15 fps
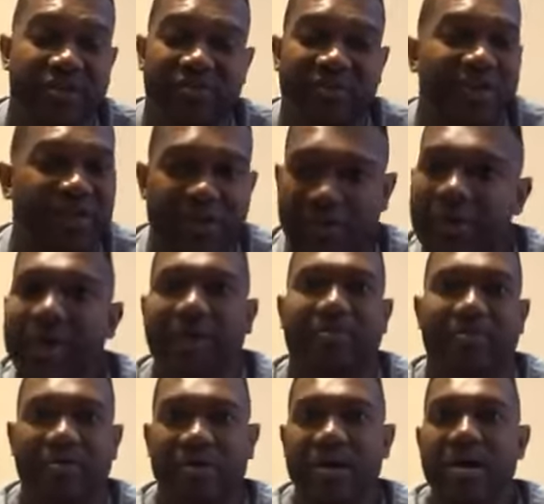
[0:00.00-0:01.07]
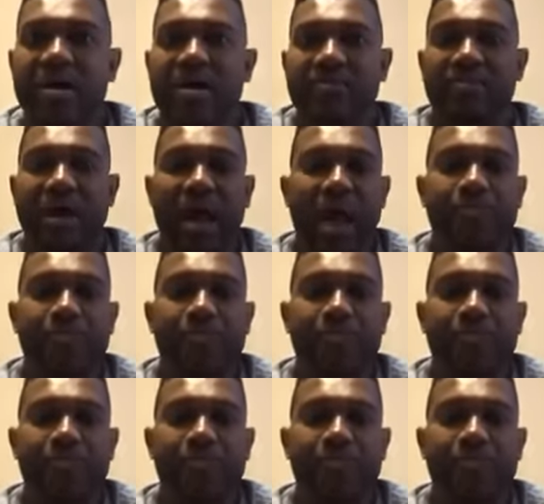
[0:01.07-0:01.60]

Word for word: you. Incredible. But